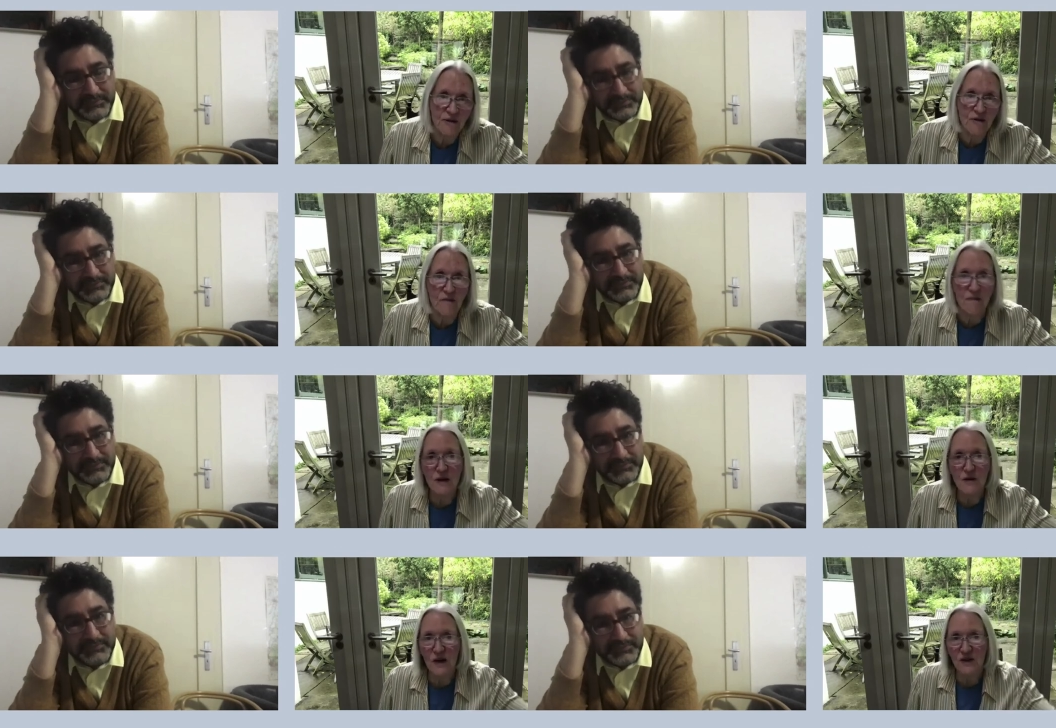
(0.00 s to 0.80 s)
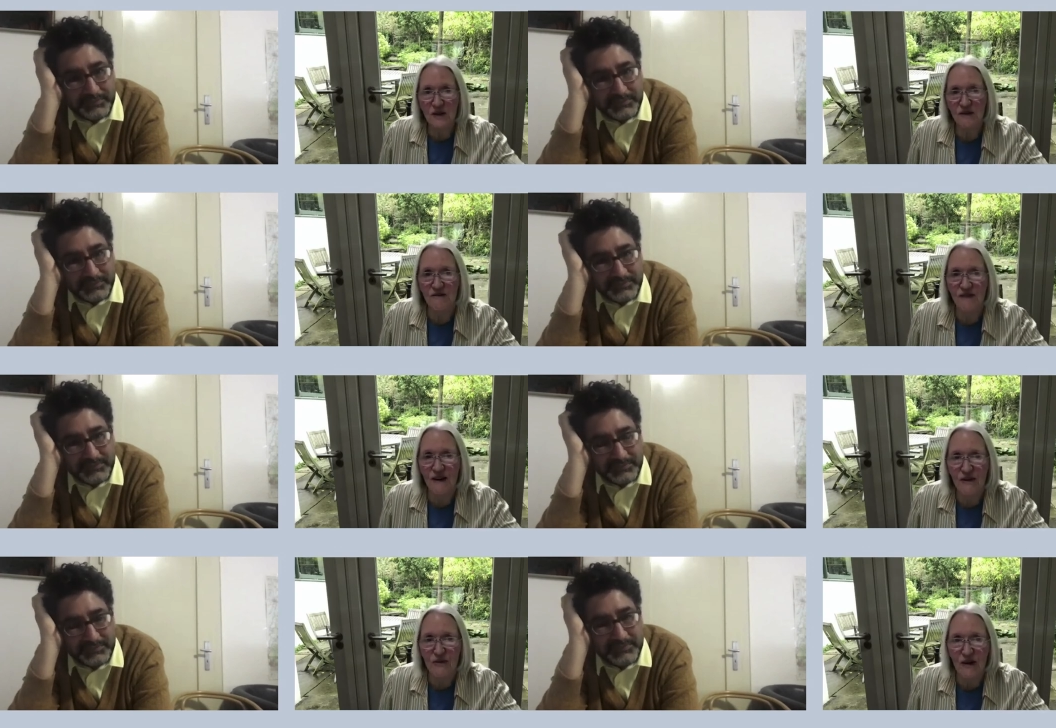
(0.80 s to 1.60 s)
Speaker 1: You know, the Midwest is a
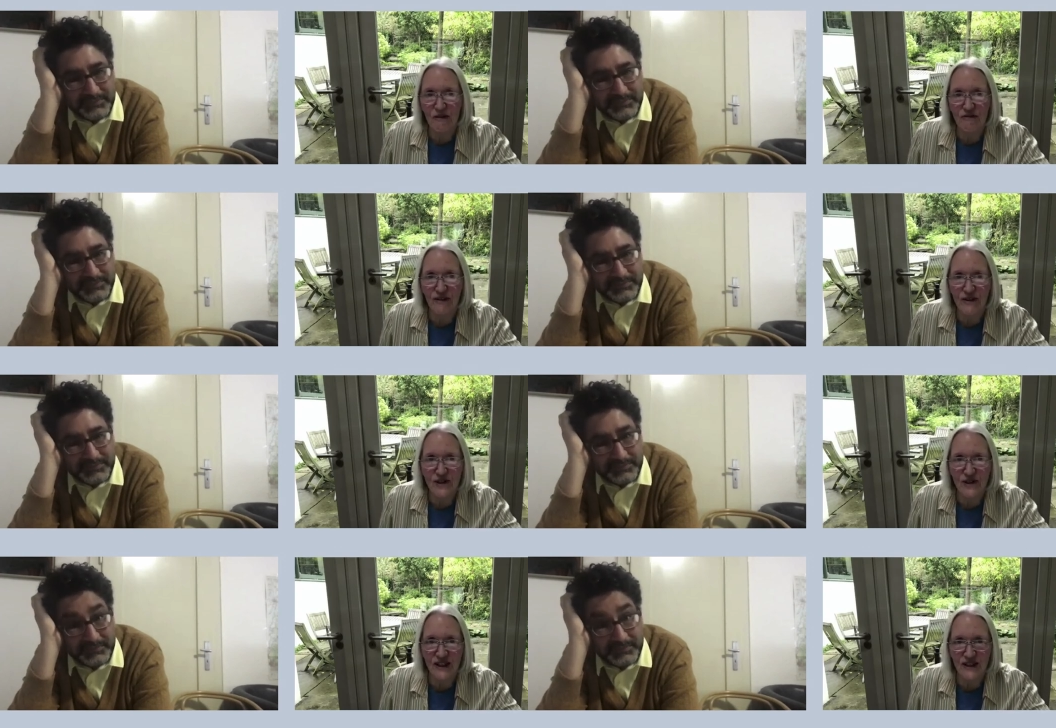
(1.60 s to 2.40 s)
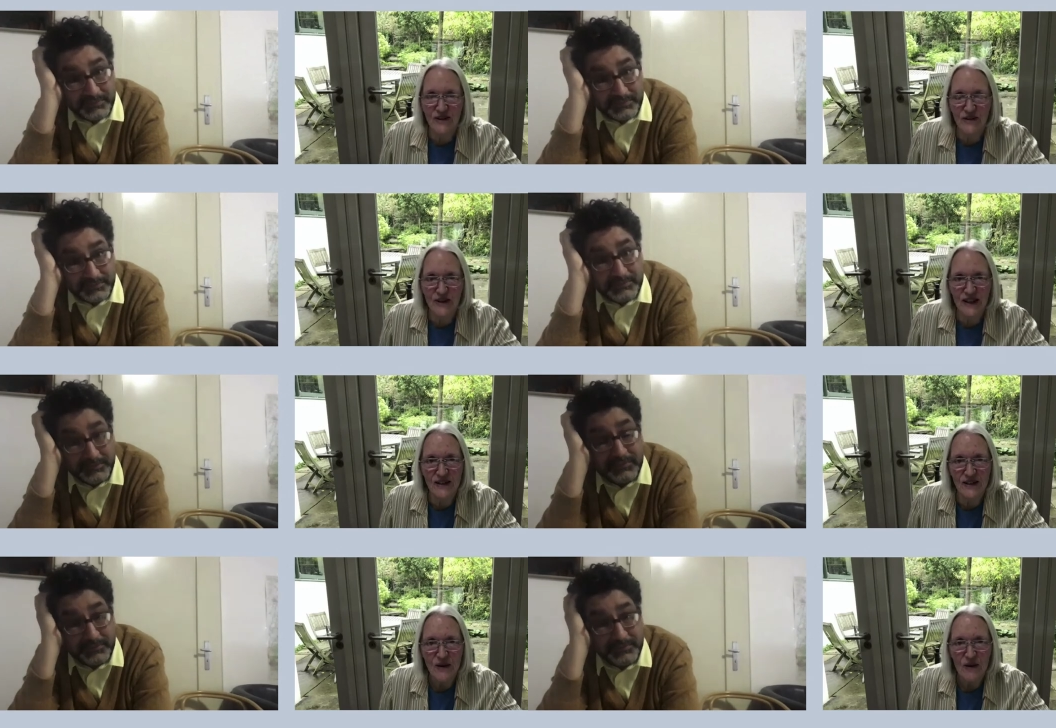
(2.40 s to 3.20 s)
very well functioning, you know, it
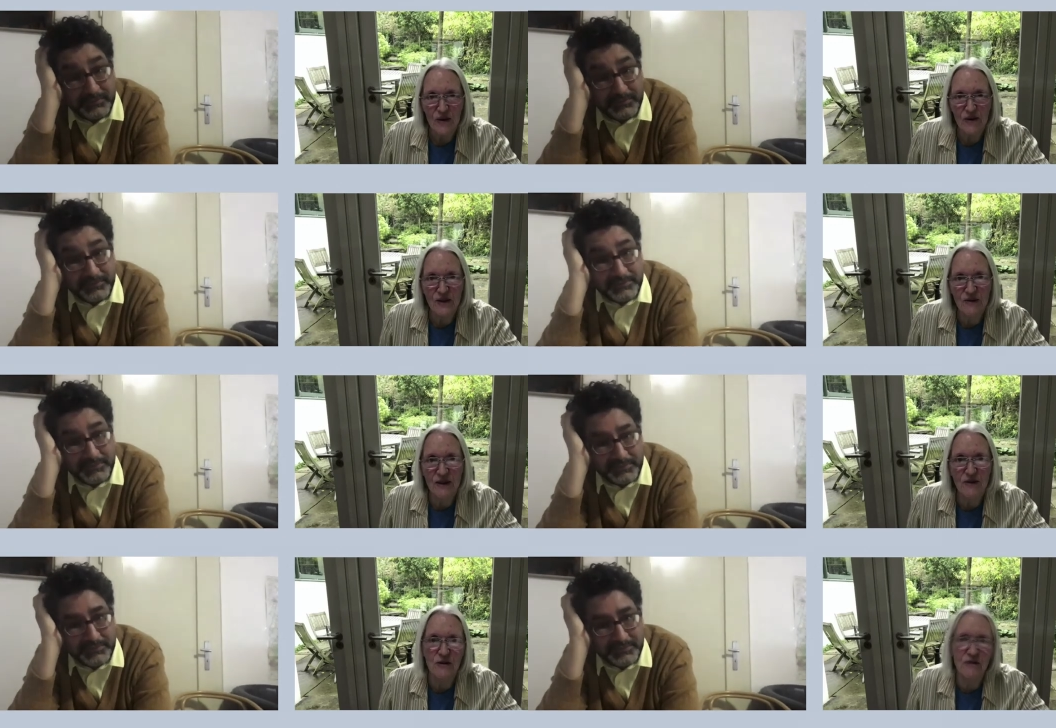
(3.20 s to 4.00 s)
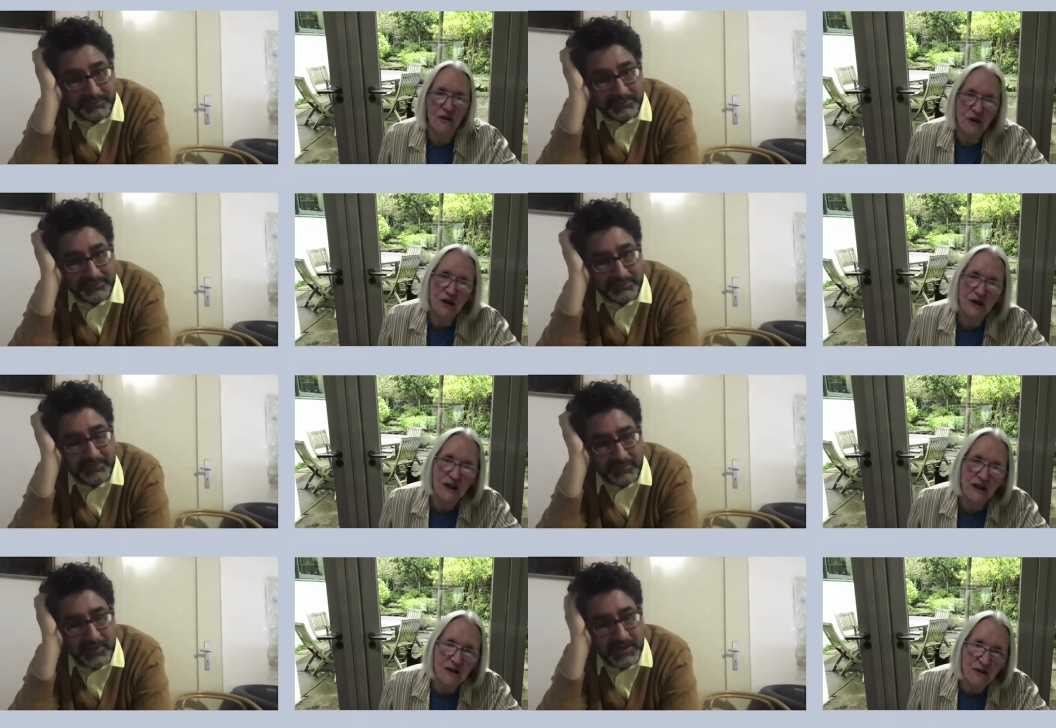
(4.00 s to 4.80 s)
has all these great
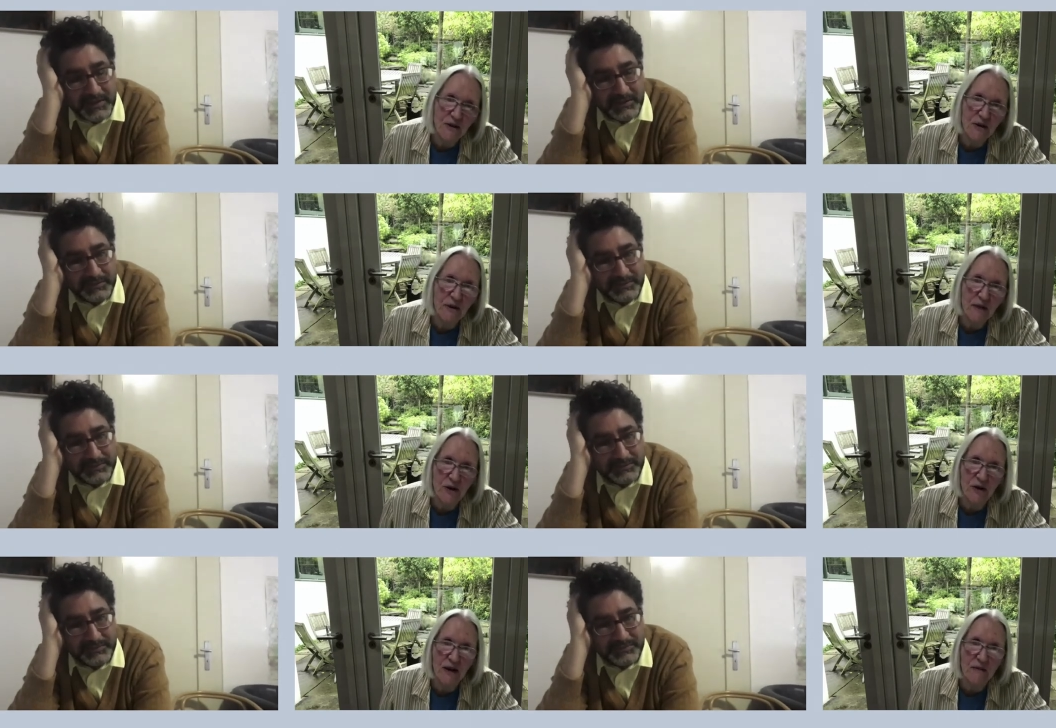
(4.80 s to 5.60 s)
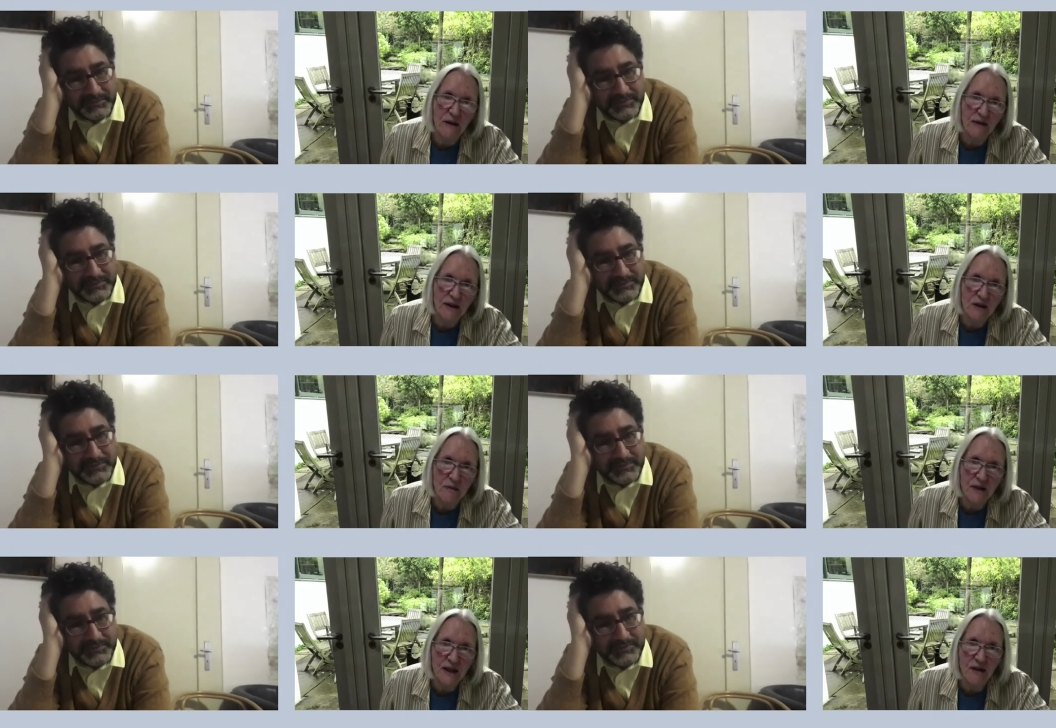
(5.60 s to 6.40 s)
universities, you know what I'm talking about, right? It's a
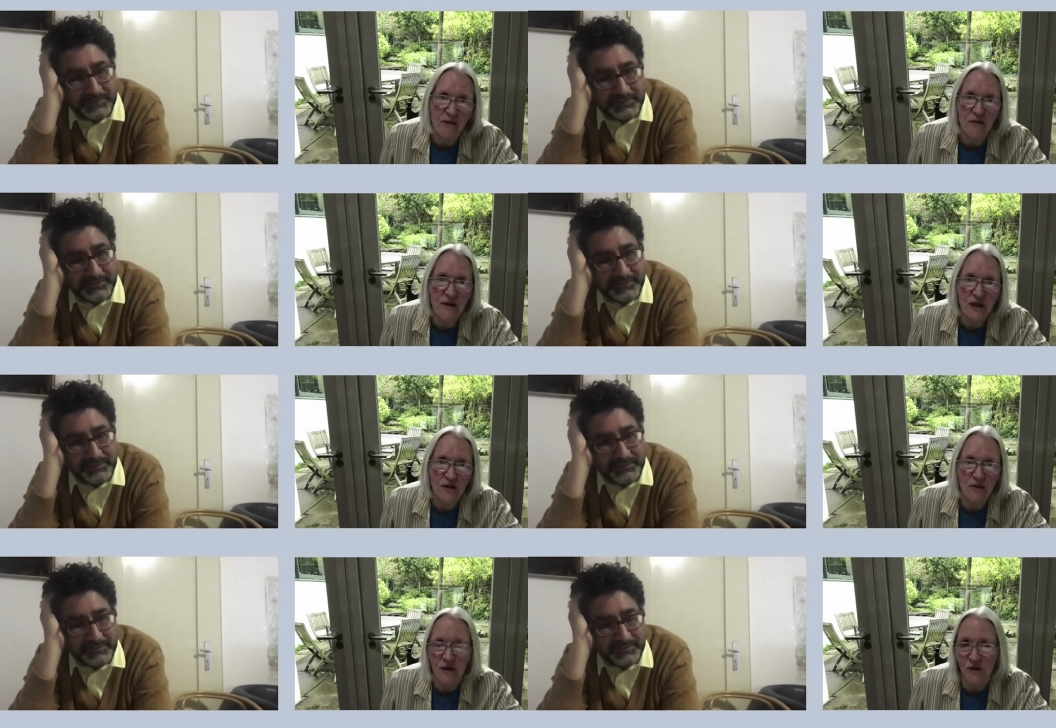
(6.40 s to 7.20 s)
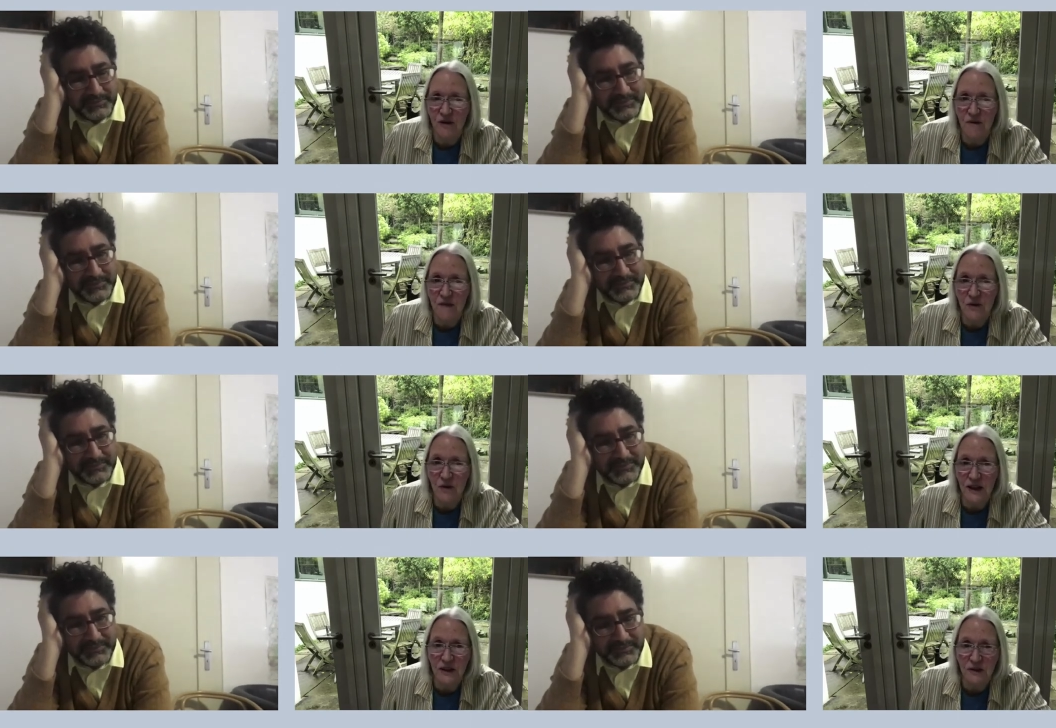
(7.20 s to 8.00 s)
particular region, we call it the Midwest,